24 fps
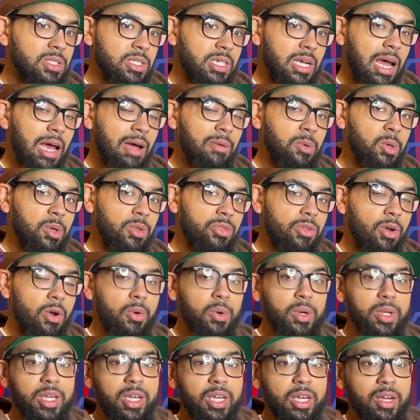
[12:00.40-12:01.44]
that I will
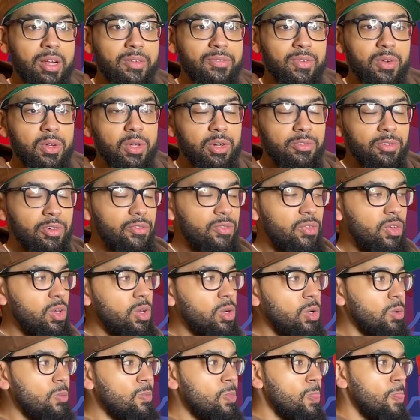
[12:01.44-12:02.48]
throw in here for you to
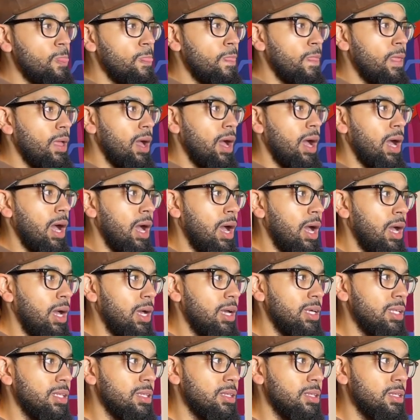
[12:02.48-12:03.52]
review,
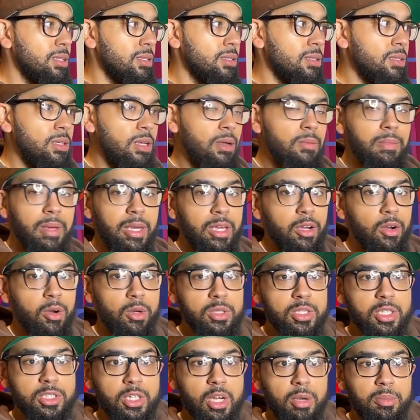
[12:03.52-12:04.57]
and make your own
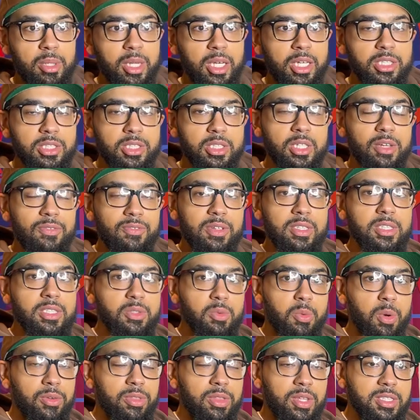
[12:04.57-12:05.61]
determination if it's
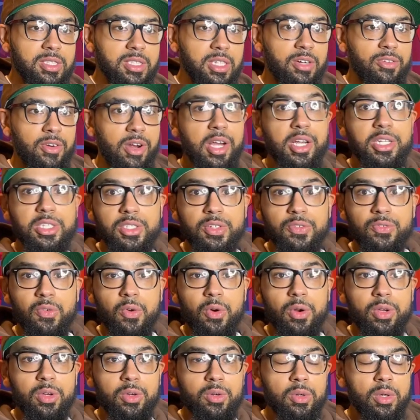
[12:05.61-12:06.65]
worth consideration
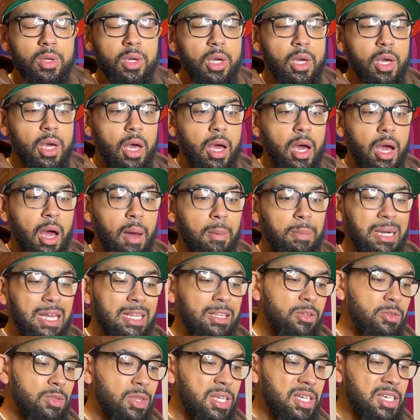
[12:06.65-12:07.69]
for you. But I
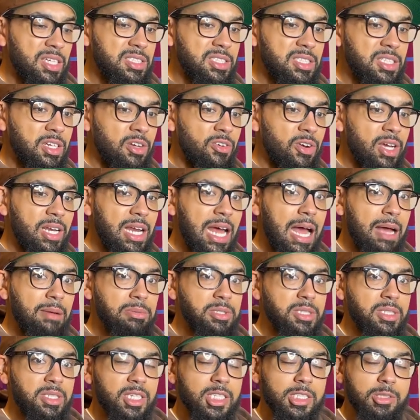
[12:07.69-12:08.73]
do think it's a great
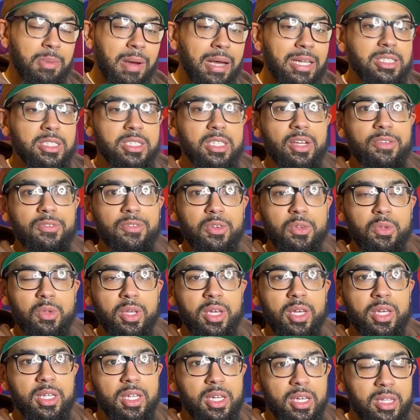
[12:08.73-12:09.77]
option, especially if you
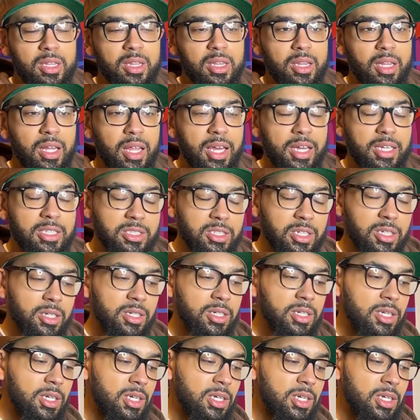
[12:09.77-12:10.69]
need a laser